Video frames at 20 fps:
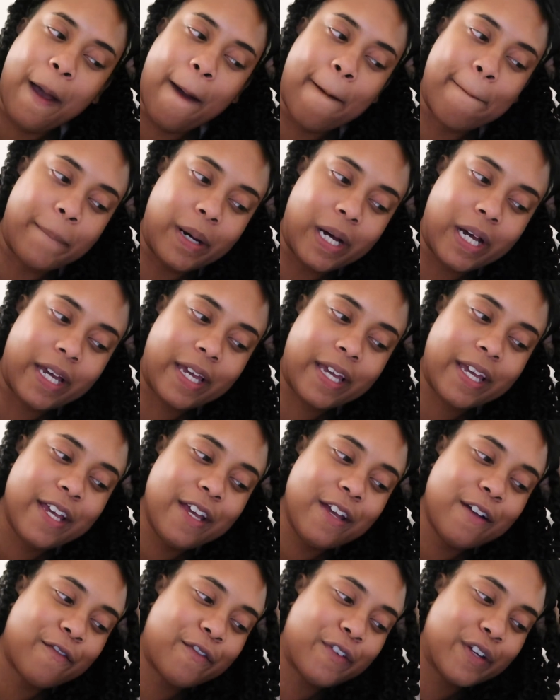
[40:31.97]
But
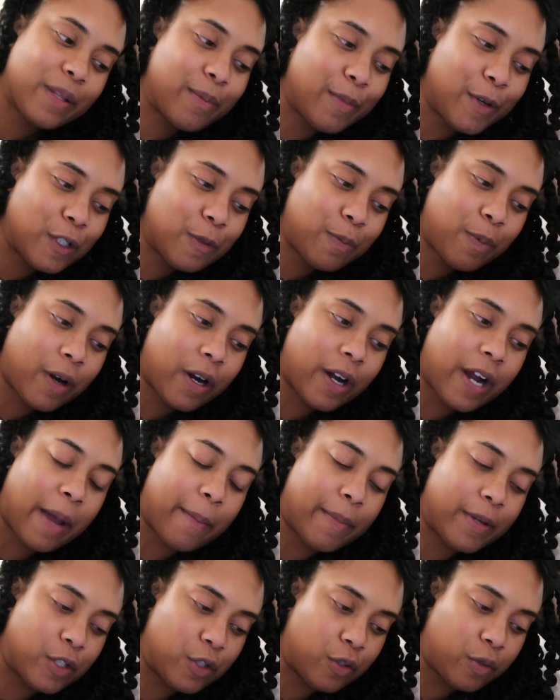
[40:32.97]
for the most part,
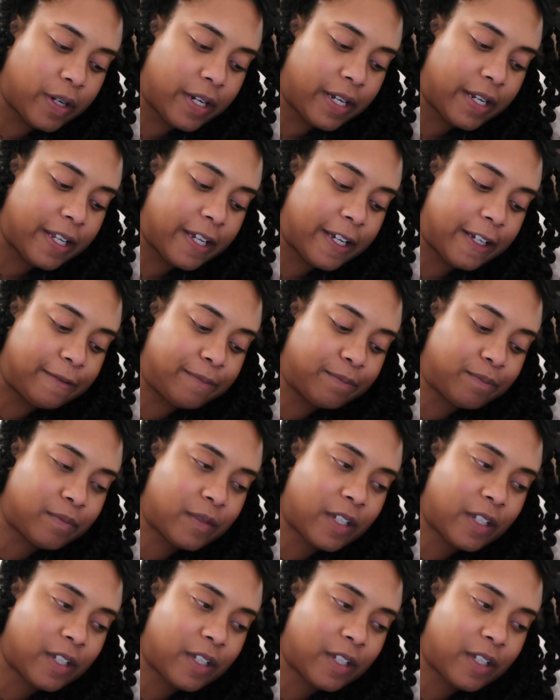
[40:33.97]
I'm enjoying it.